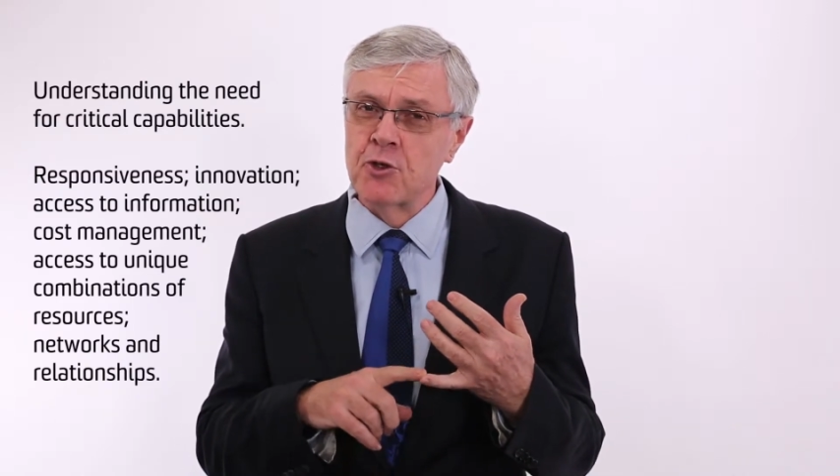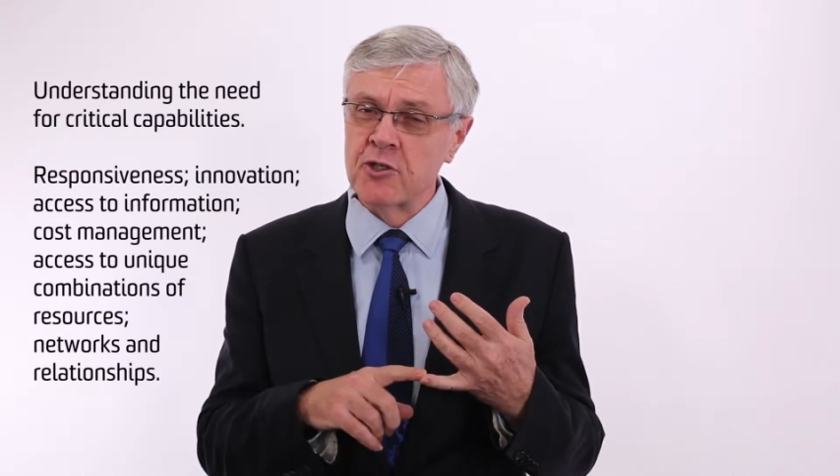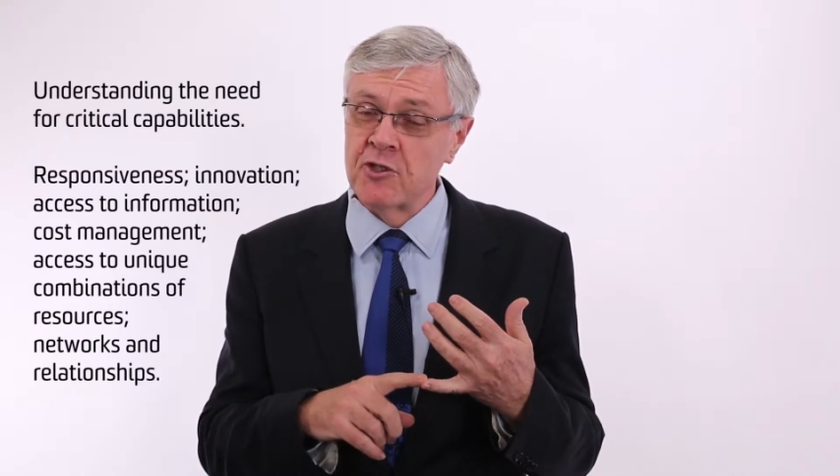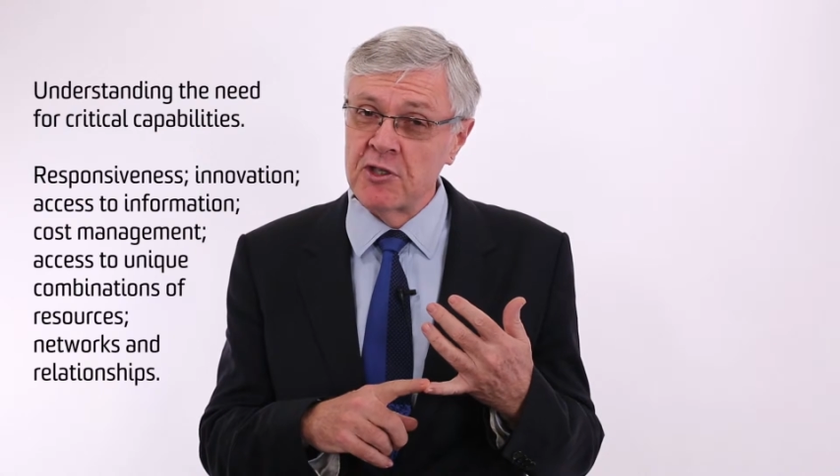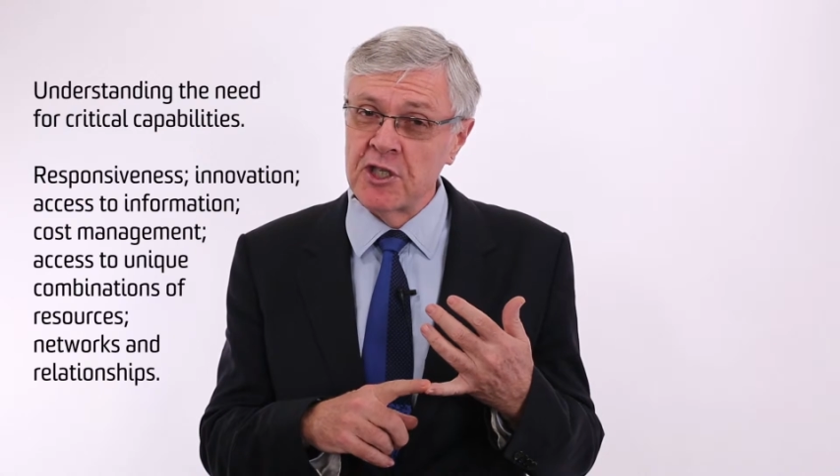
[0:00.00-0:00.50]

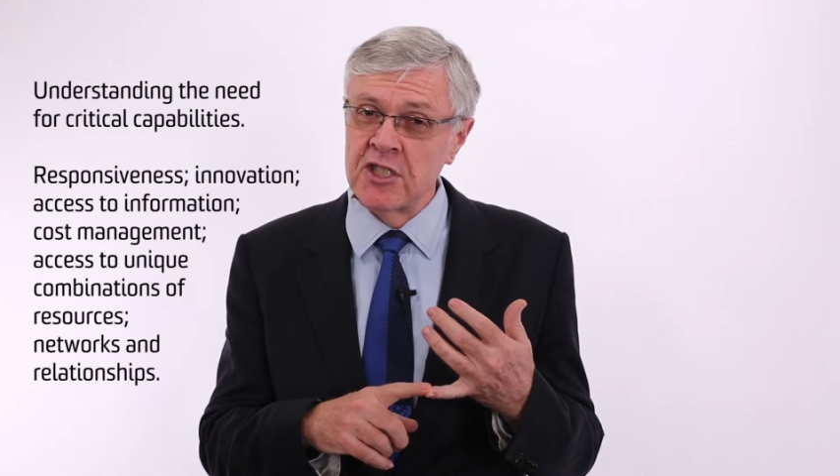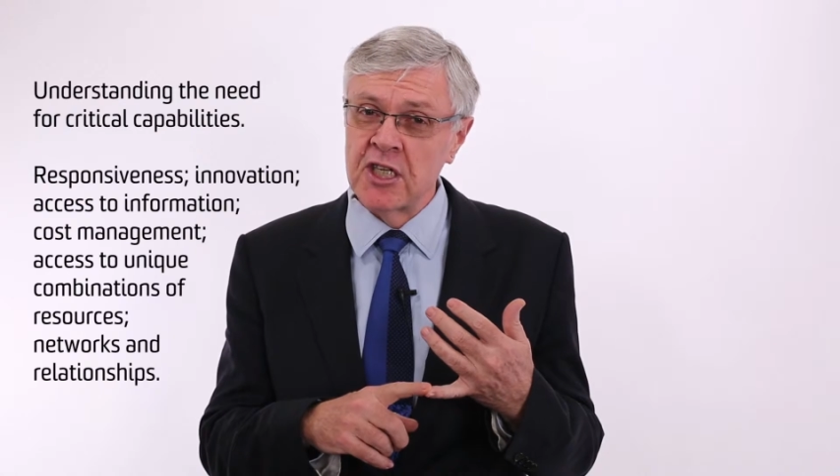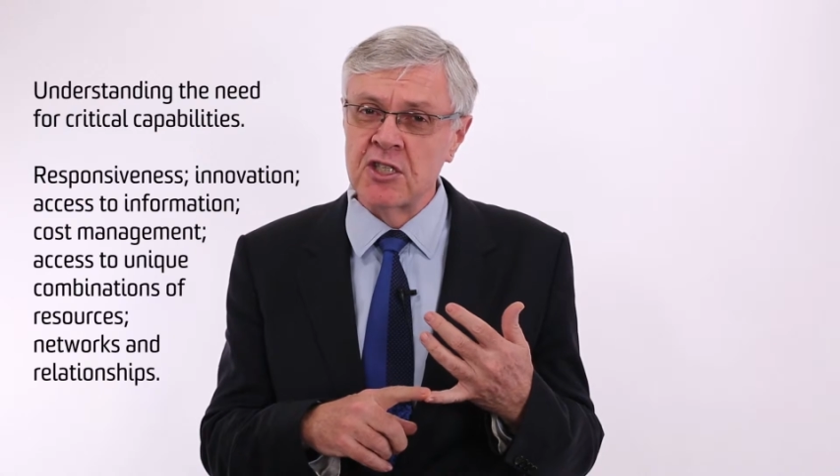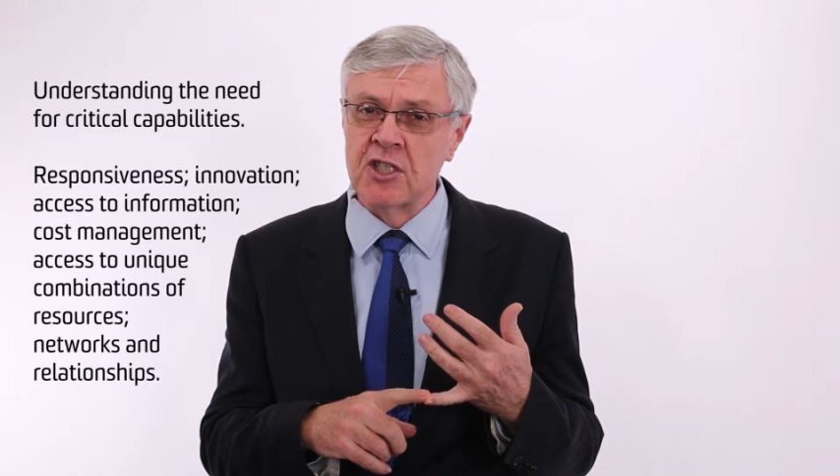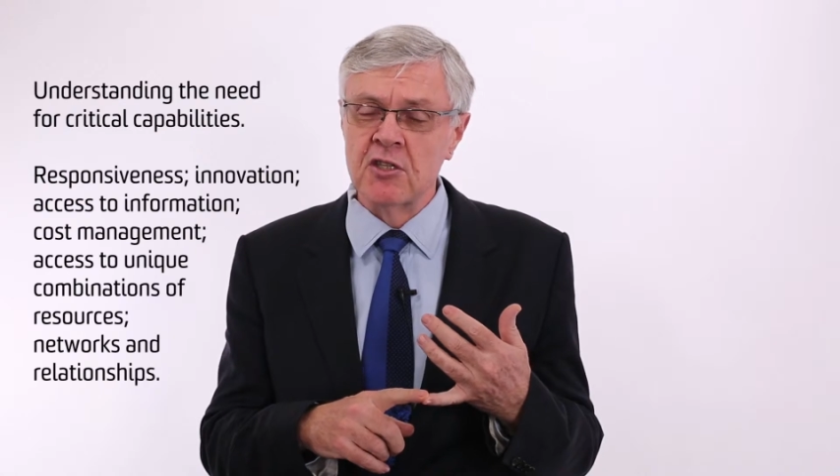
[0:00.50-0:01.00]
or
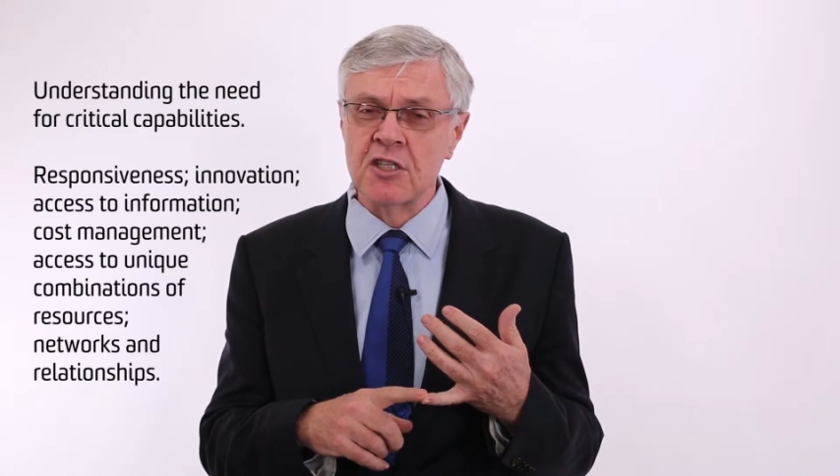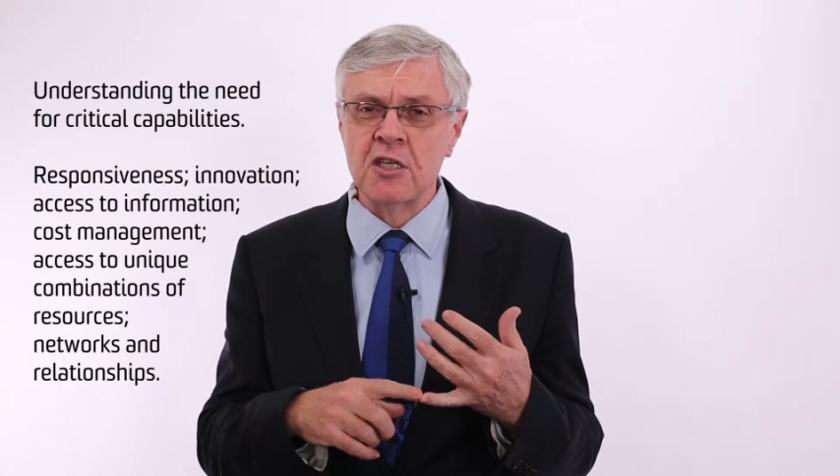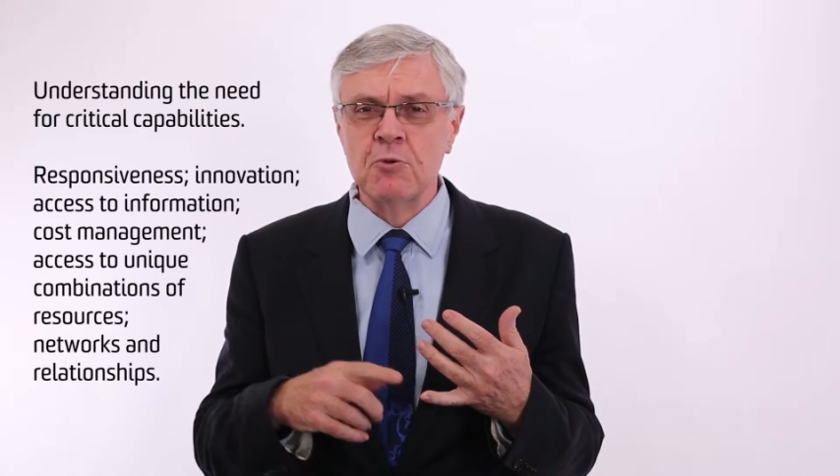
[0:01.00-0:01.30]
strategic agility,